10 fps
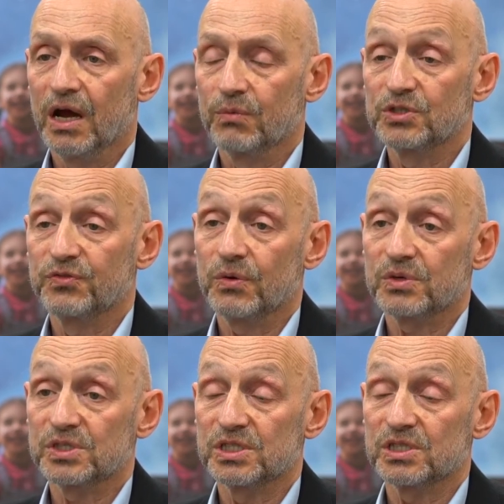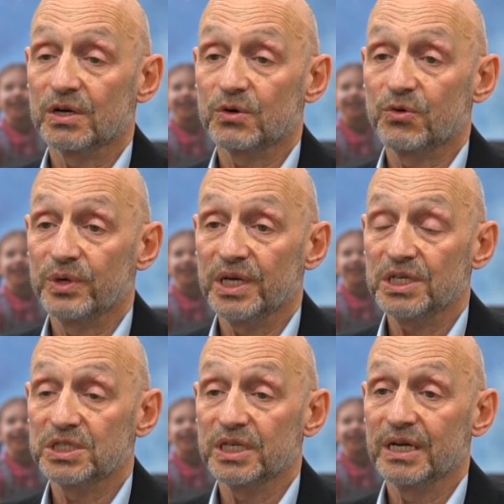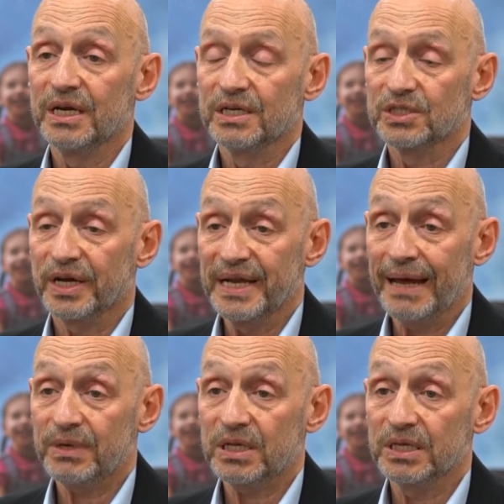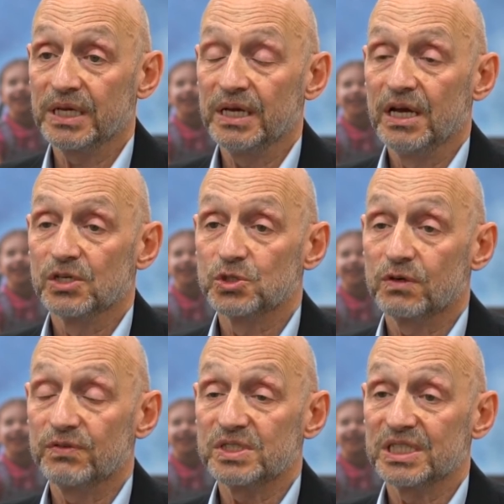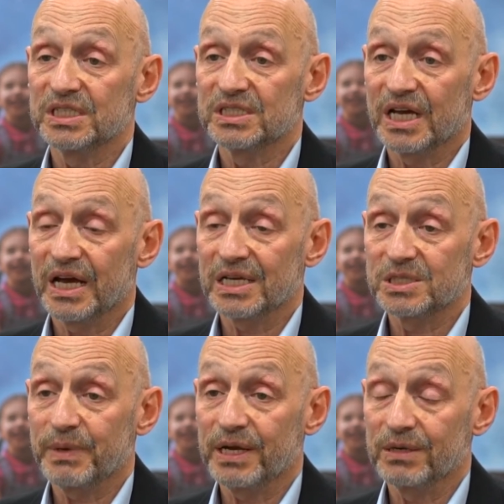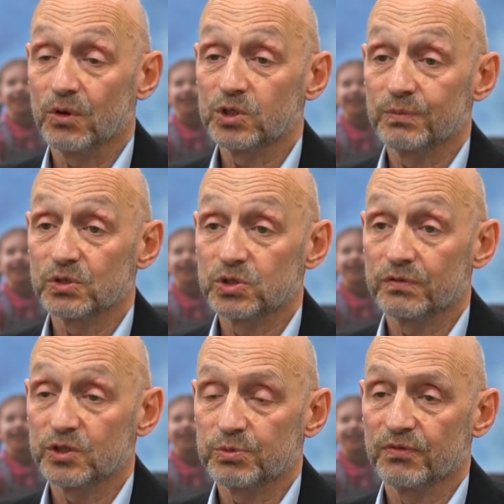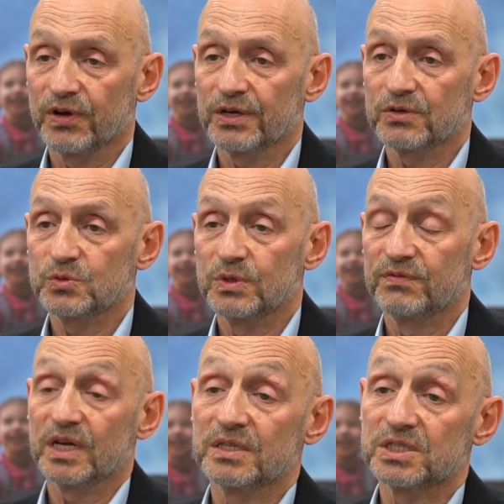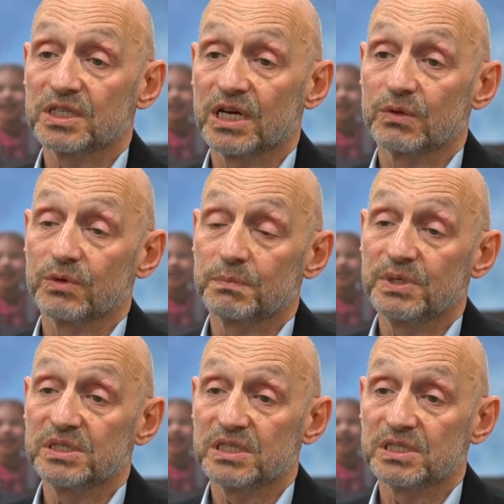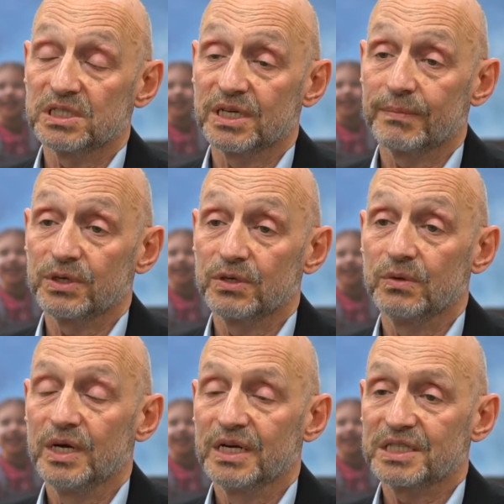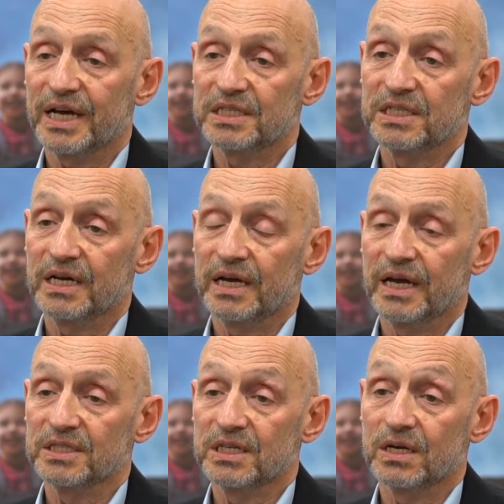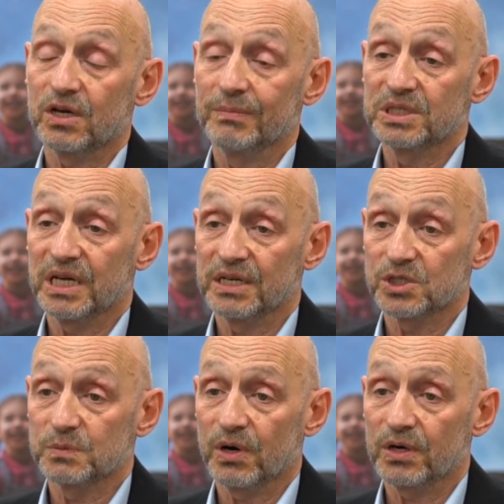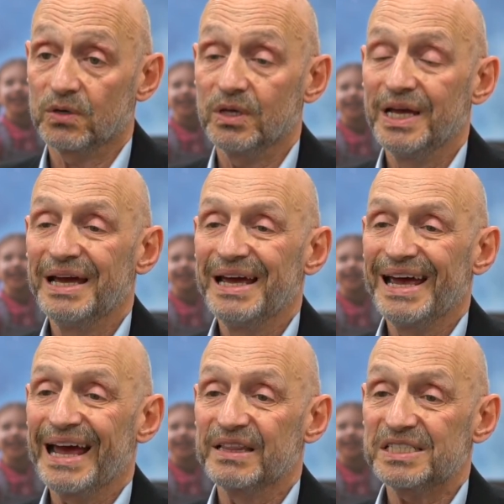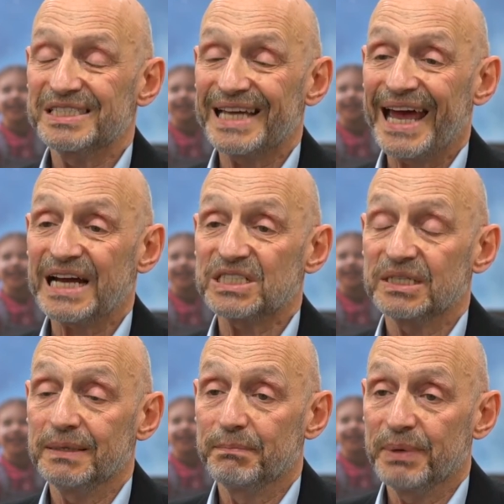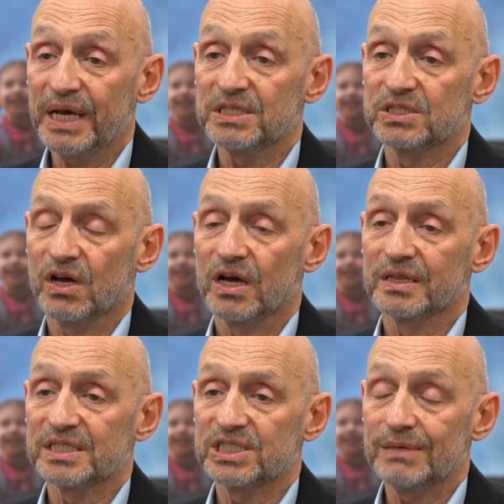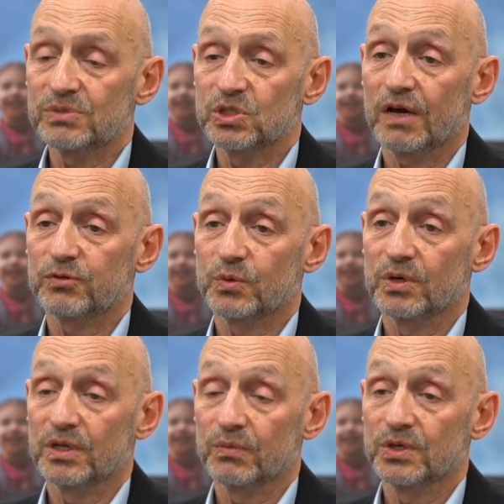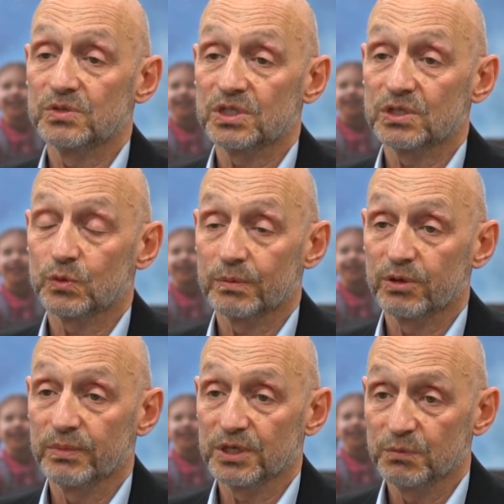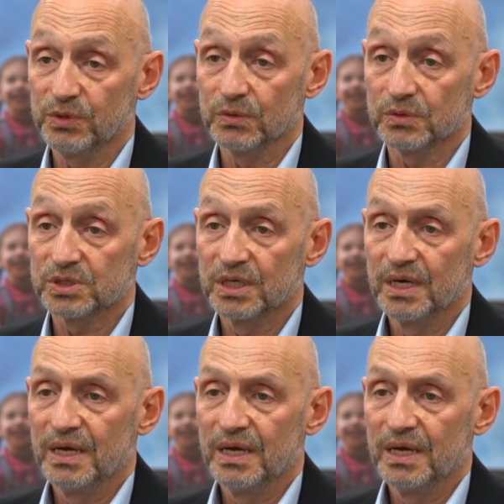which focuses on creating dynamically services spanning multiple service providers. We've this together with PCCW, Tata, and Telecom Italia Sparkle. And this is actually based on the same software that we're using to implement Muse.